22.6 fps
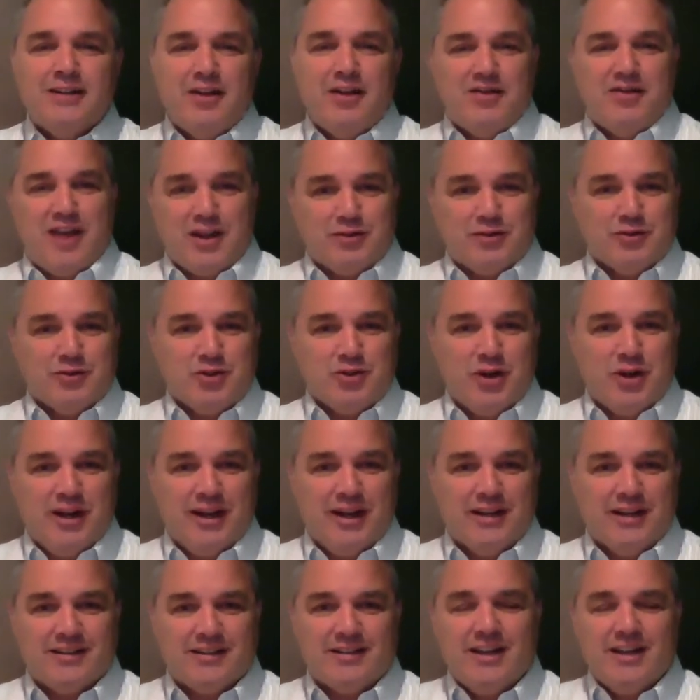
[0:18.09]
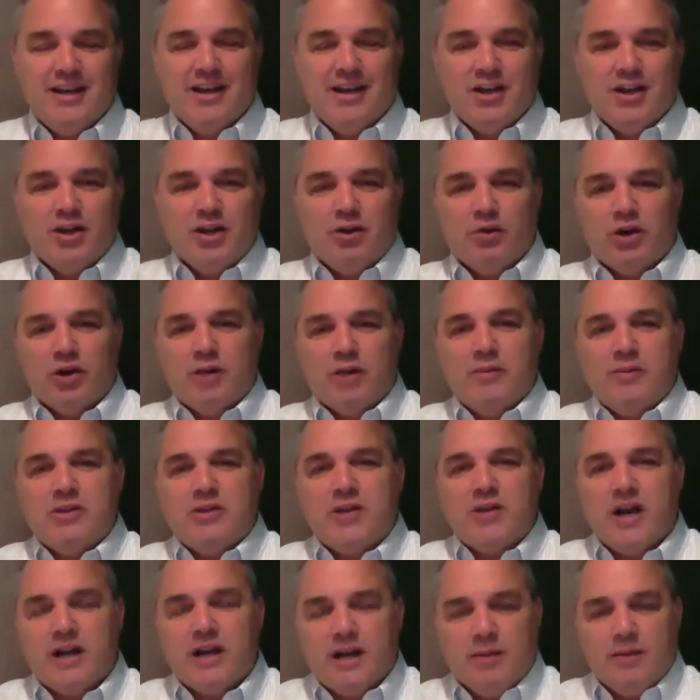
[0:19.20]
Thanks for joining us. We're going to be
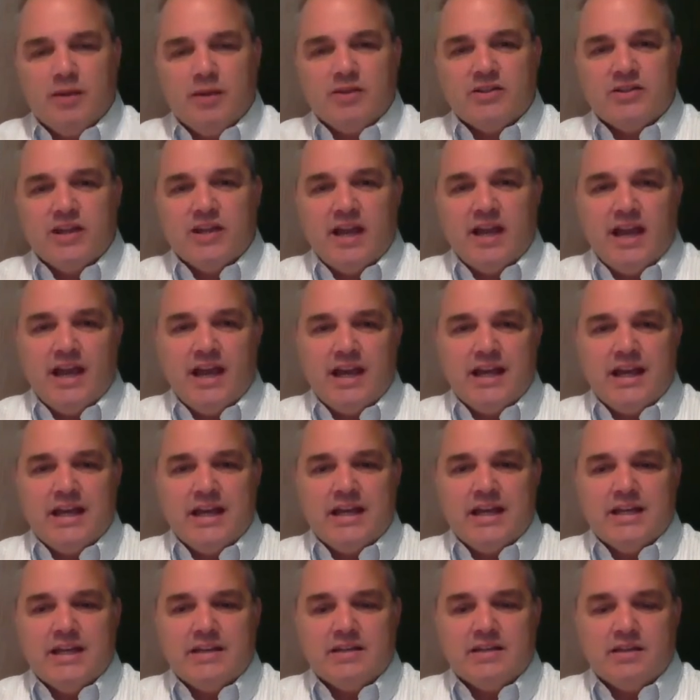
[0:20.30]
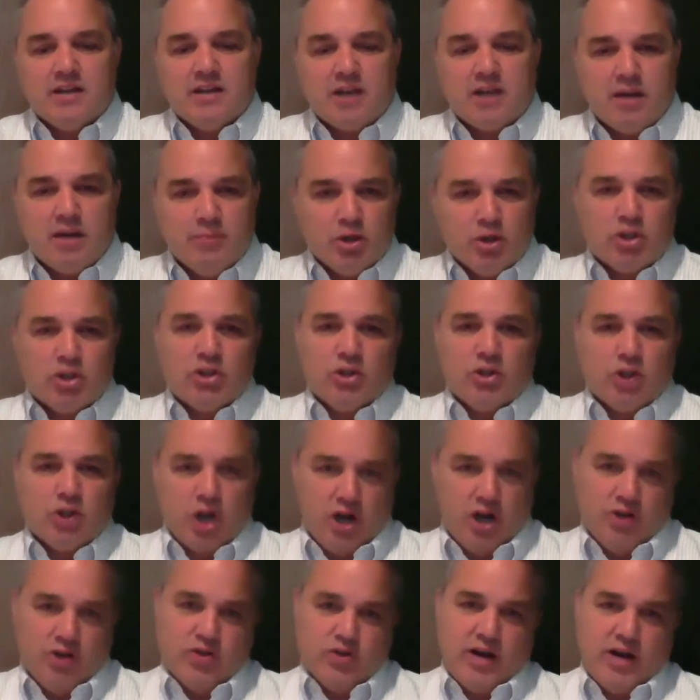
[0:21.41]
talking about today is the commercial
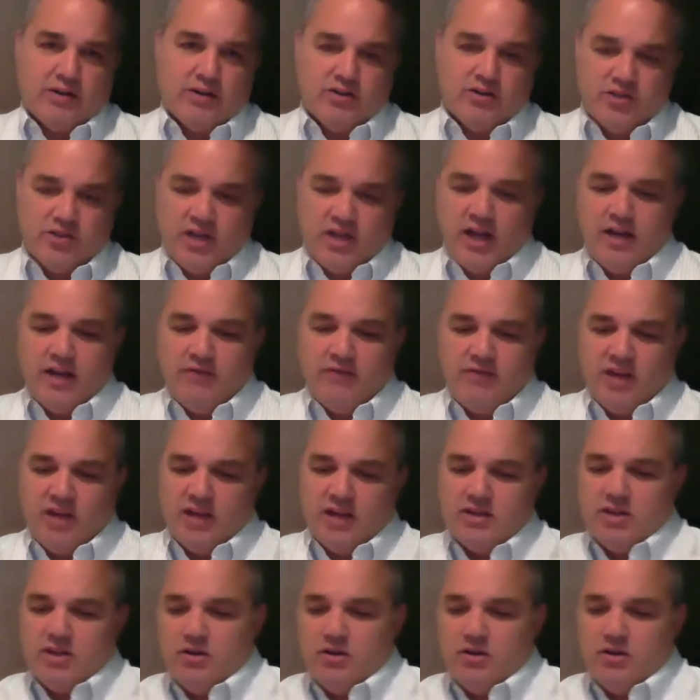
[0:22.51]
contractor side of things.